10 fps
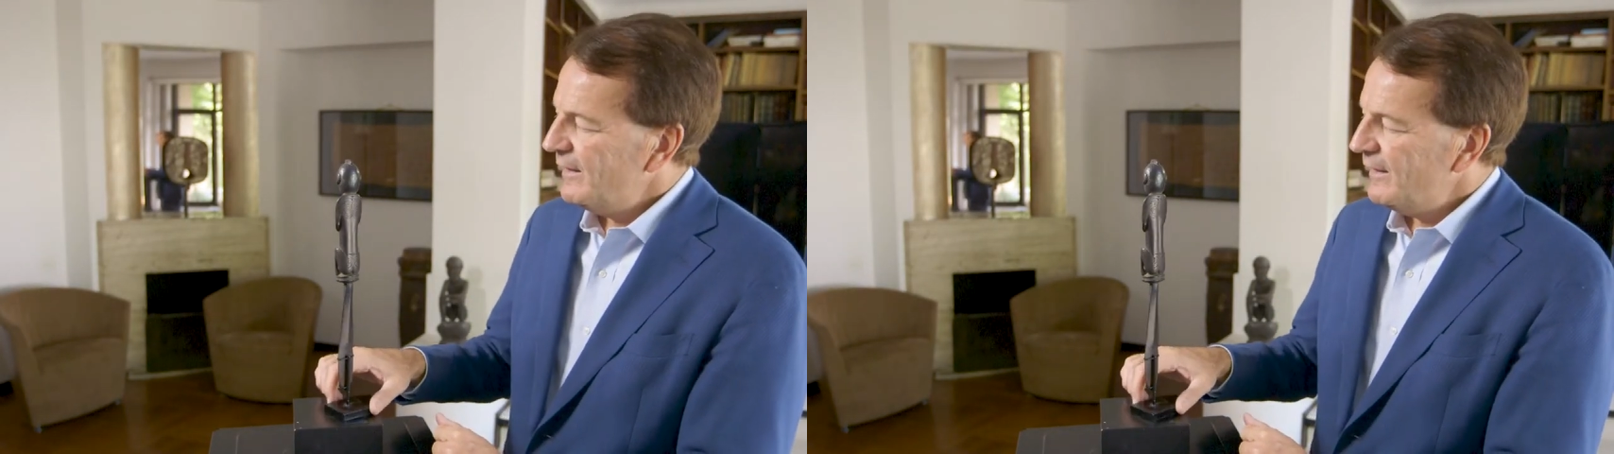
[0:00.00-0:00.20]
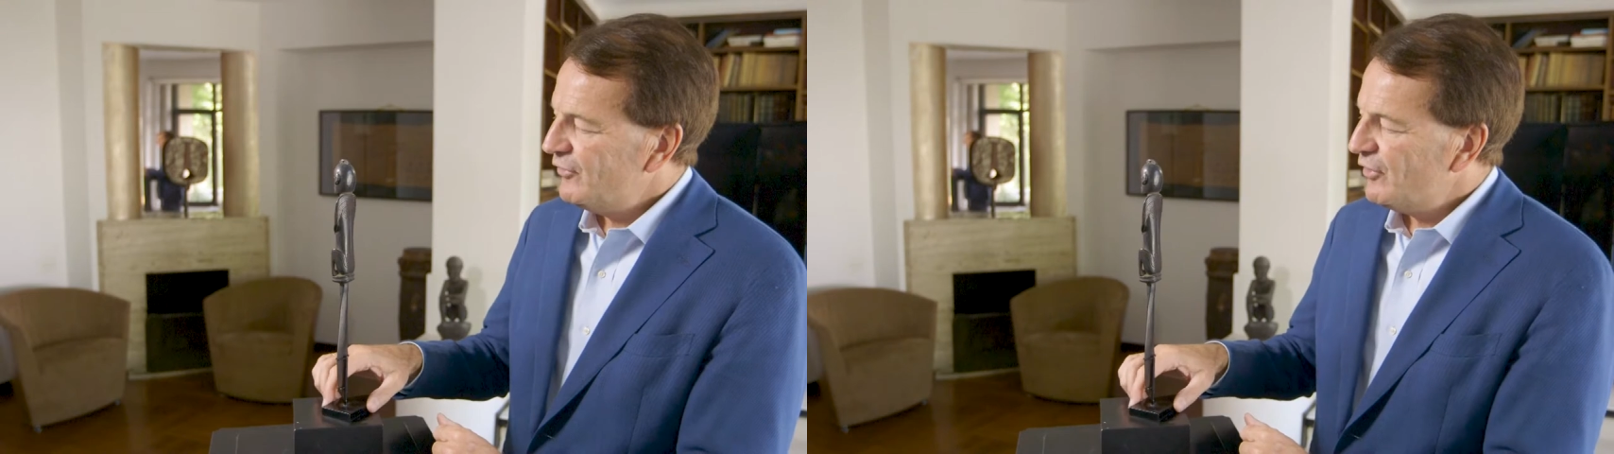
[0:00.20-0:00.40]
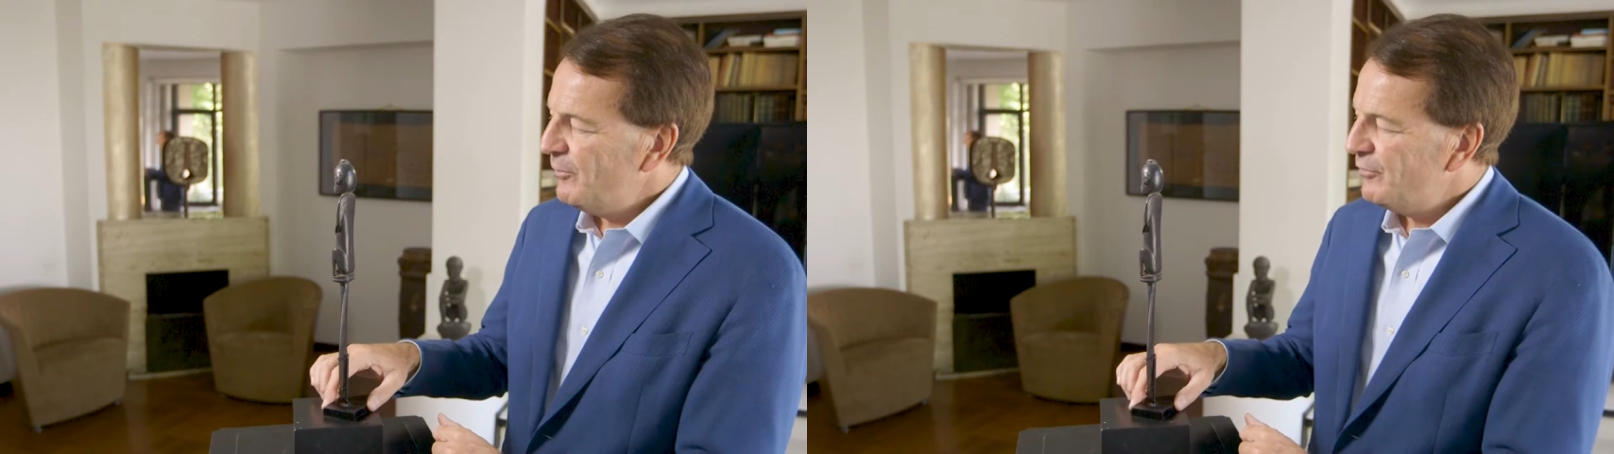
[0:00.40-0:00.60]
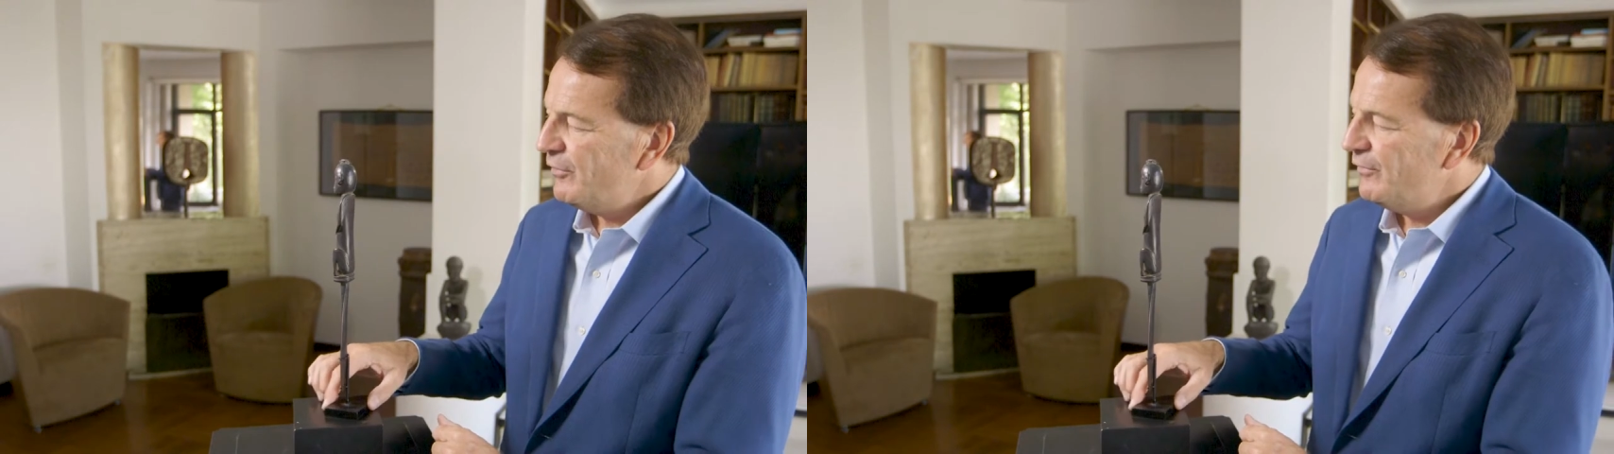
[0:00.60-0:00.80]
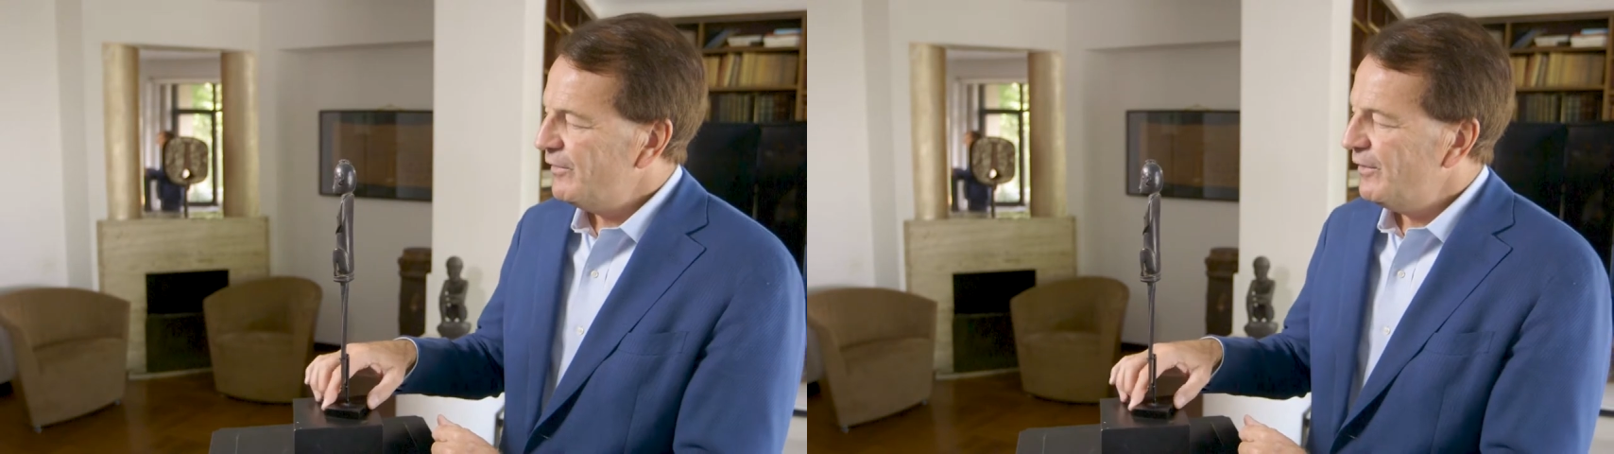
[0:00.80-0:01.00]
In terms
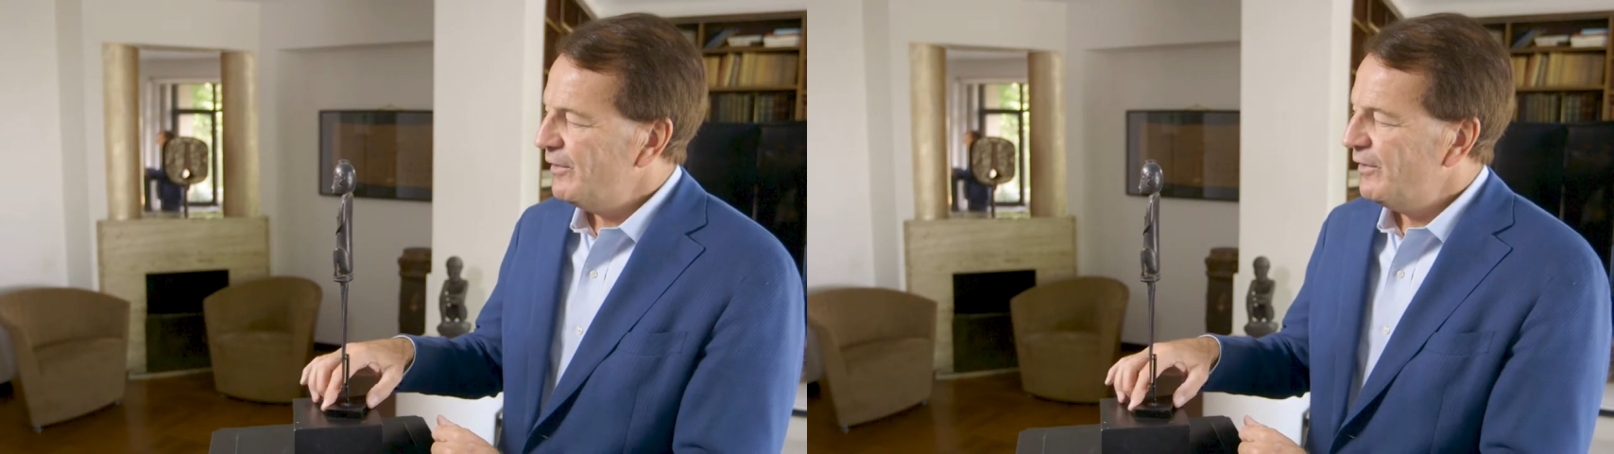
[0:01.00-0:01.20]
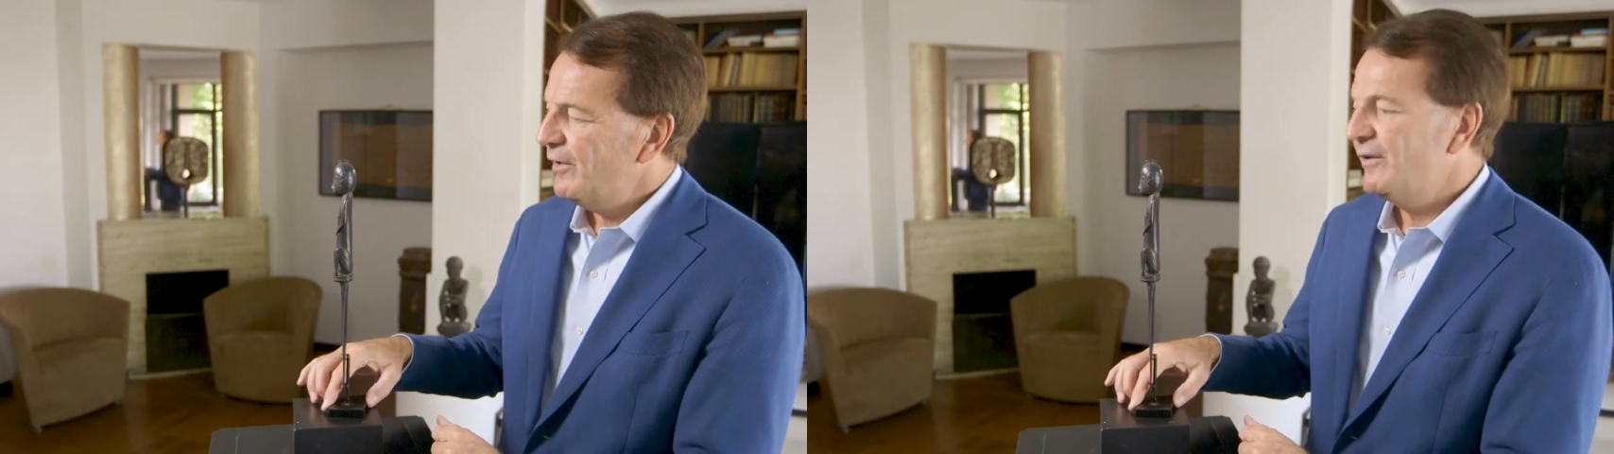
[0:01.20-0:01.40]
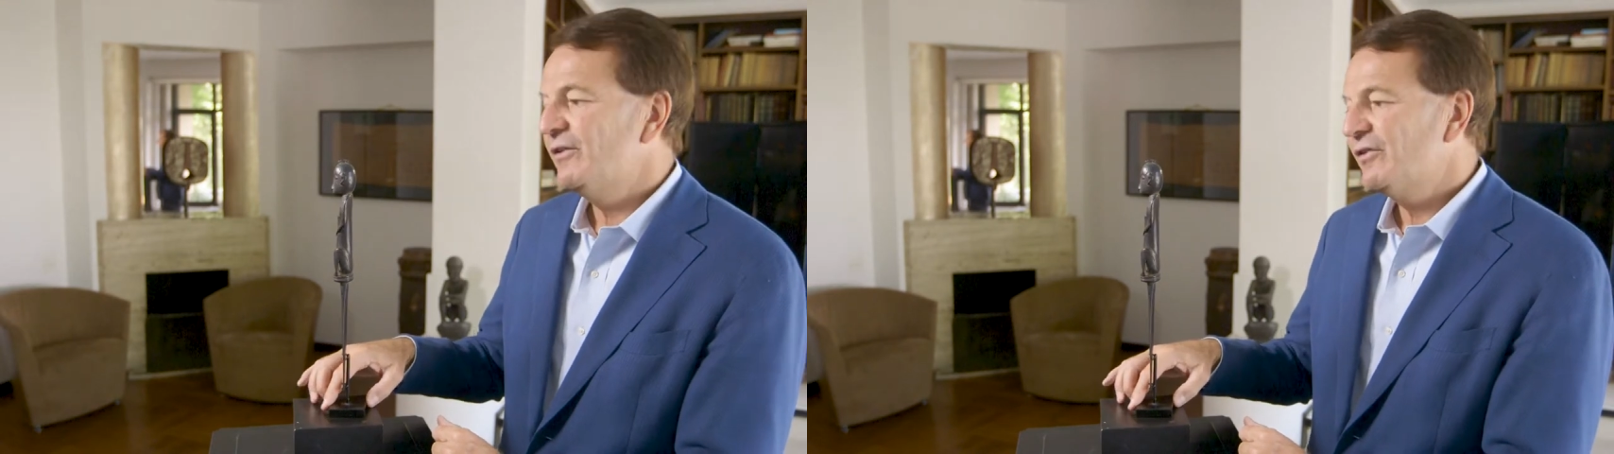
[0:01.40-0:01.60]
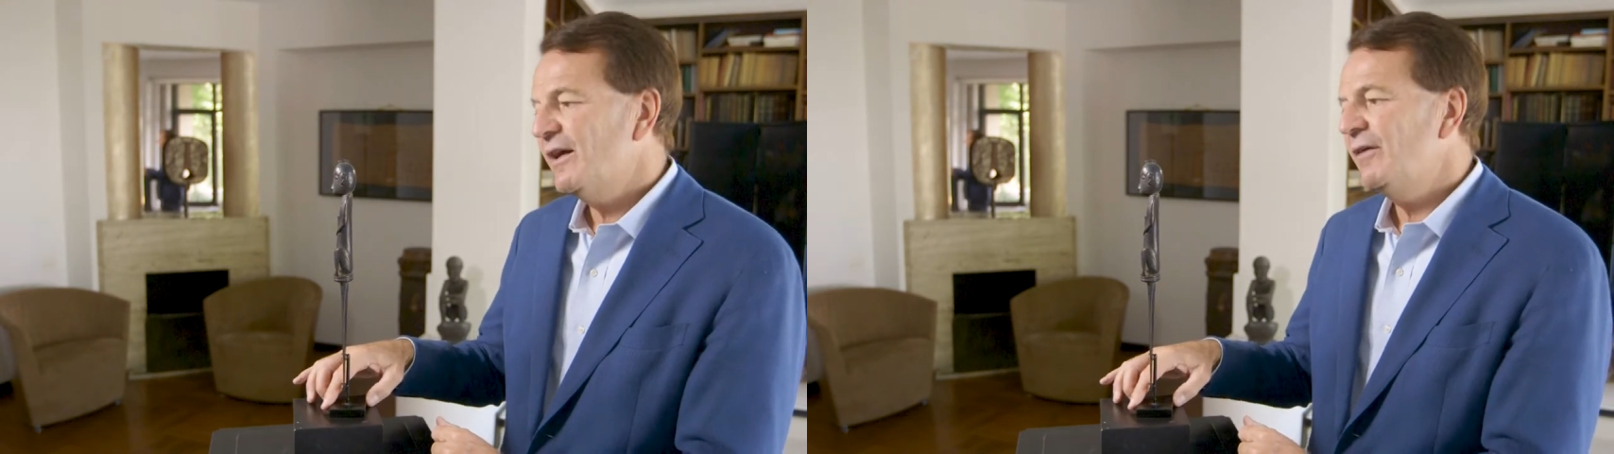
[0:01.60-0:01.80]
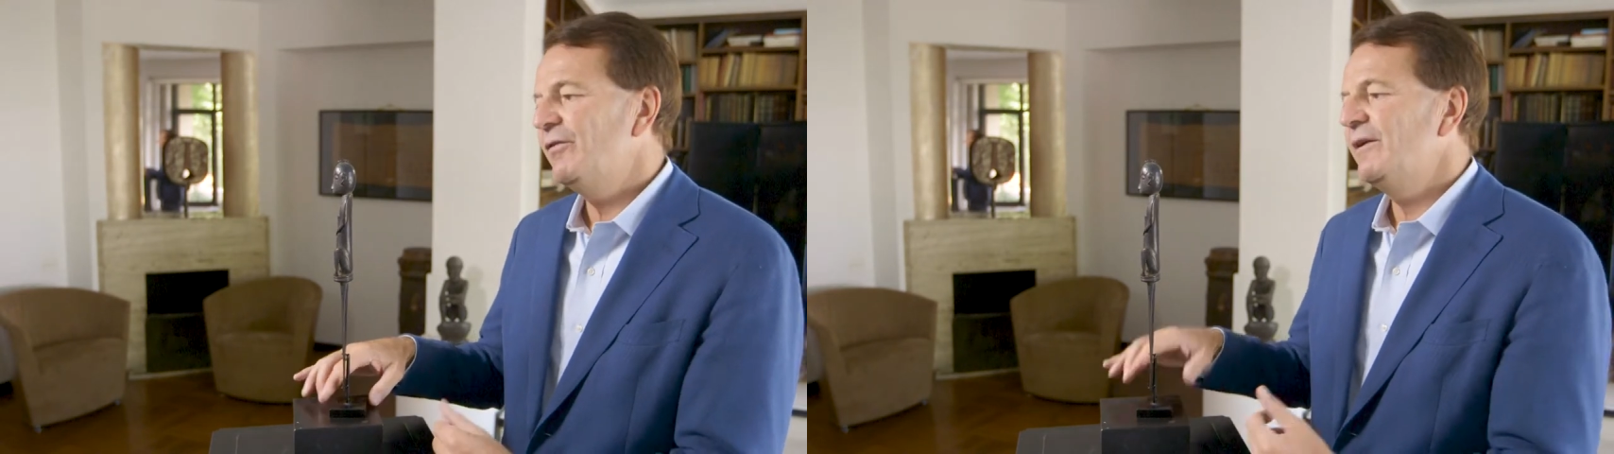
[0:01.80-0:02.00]
of a
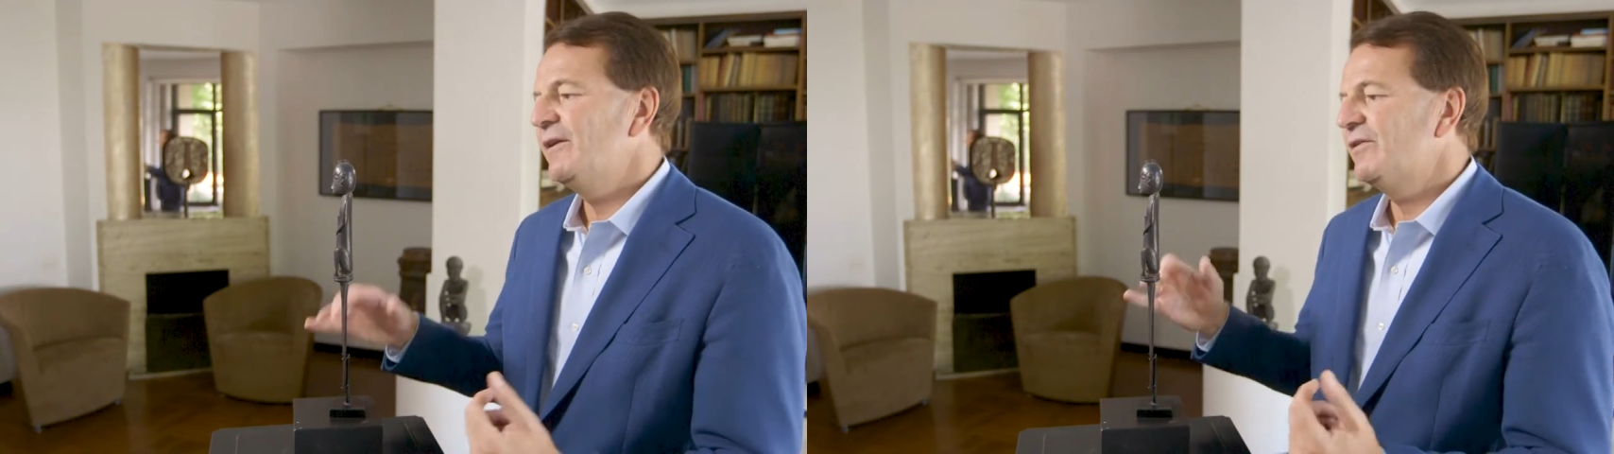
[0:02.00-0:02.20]
discovery,